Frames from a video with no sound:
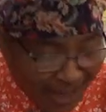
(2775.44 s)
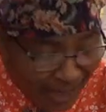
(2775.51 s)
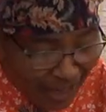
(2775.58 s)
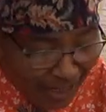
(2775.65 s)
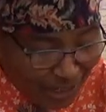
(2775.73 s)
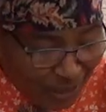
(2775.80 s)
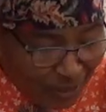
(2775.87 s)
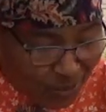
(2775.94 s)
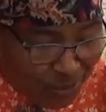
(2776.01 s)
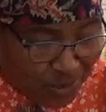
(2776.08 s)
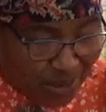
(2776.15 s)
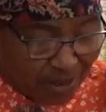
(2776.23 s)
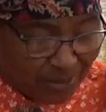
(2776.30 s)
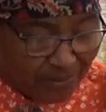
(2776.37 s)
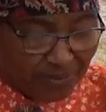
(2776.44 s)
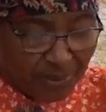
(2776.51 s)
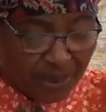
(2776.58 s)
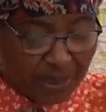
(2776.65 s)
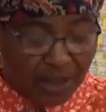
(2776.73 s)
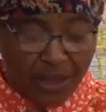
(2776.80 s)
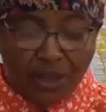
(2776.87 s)
Hallelujah.
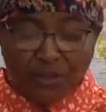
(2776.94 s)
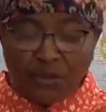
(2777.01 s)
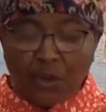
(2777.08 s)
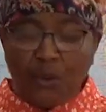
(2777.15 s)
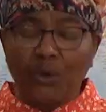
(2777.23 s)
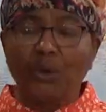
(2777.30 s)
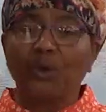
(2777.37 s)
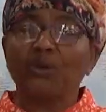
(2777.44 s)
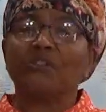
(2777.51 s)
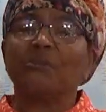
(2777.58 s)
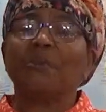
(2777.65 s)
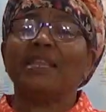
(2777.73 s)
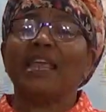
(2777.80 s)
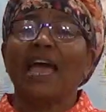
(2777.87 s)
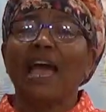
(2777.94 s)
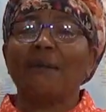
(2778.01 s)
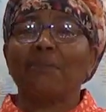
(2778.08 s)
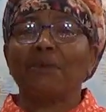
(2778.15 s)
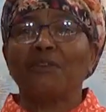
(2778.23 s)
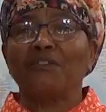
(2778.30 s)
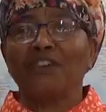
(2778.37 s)
So in order to be the
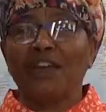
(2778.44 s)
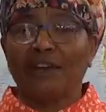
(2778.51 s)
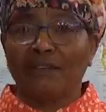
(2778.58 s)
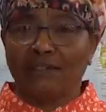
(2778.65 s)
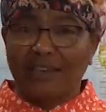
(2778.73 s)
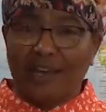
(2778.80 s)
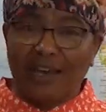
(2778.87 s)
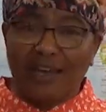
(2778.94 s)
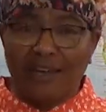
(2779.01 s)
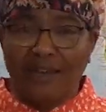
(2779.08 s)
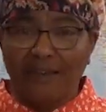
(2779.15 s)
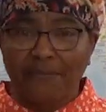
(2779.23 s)
apple of Yah's eye,